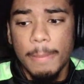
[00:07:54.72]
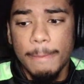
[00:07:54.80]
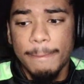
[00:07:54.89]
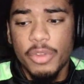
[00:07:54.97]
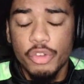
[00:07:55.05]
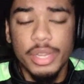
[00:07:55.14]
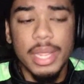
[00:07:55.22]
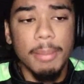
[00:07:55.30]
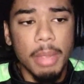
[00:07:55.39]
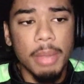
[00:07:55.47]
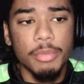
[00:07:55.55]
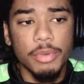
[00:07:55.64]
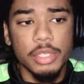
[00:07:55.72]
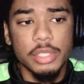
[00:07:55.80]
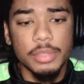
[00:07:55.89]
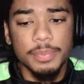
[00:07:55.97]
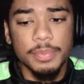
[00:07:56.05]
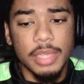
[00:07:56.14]
Create memories.
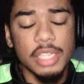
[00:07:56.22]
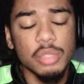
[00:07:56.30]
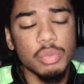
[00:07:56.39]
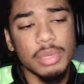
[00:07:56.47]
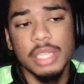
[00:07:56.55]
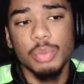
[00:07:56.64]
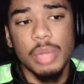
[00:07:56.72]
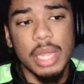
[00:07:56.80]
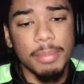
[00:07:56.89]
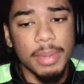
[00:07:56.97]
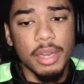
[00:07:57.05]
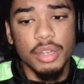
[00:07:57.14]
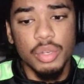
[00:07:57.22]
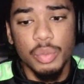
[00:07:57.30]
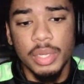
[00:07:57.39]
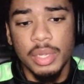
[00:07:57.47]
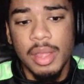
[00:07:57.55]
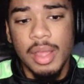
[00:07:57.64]
That's what I plan on
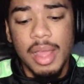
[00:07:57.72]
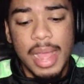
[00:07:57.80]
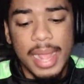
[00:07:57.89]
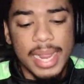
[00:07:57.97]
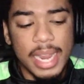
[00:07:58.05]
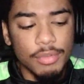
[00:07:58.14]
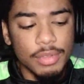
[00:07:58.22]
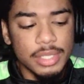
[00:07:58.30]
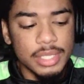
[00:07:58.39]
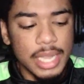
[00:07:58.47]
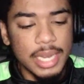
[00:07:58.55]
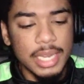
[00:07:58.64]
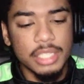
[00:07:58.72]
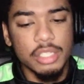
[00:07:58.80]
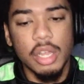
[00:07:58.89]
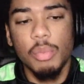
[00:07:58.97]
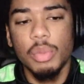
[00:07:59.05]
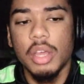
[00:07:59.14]
doing. I can't really say this
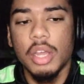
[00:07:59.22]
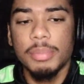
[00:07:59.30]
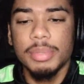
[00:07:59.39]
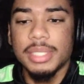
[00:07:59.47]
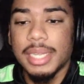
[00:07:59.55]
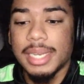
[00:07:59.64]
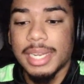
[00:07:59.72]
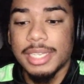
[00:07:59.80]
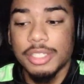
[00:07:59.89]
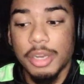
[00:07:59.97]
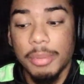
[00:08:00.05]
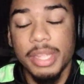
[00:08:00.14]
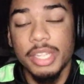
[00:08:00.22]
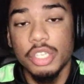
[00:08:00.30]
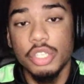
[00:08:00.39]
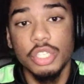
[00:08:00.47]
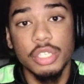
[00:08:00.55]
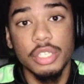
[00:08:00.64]
with 100% that it's going to make
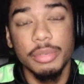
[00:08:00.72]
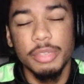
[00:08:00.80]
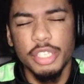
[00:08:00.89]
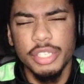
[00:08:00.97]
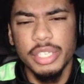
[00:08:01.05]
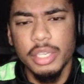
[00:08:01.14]
your year